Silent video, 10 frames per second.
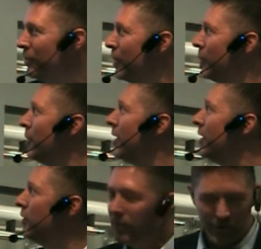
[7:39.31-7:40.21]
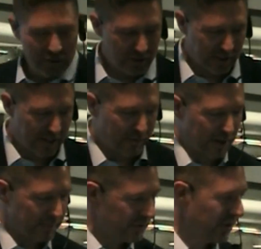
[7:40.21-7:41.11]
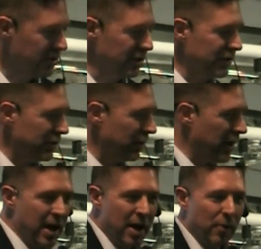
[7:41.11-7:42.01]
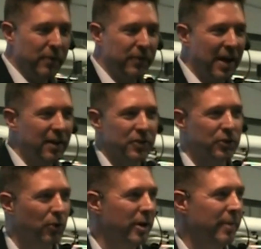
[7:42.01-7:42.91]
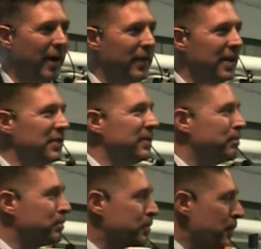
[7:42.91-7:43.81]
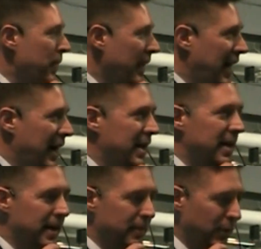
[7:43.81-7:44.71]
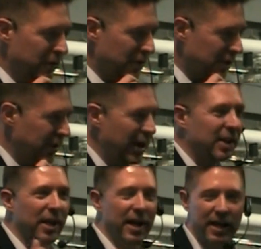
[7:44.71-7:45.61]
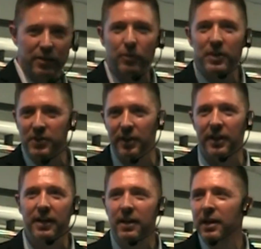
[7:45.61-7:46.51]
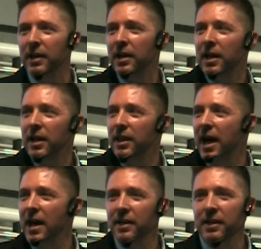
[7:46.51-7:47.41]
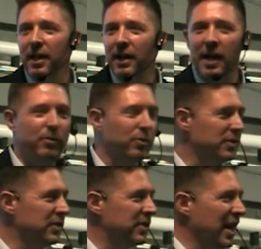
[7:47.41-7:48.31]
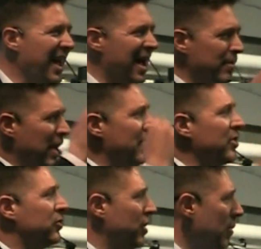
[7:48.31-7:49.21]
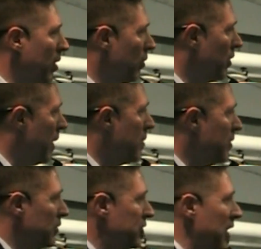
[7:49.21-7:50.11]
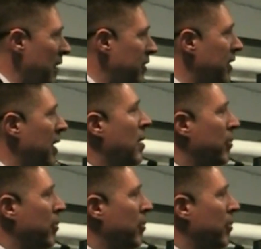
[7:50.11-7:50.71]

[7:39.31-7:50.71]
what we want to do is just give a demonstration. So we've got a little story about this, and we had a client recently that came to us and said, I'm having trouble with my MuleSoft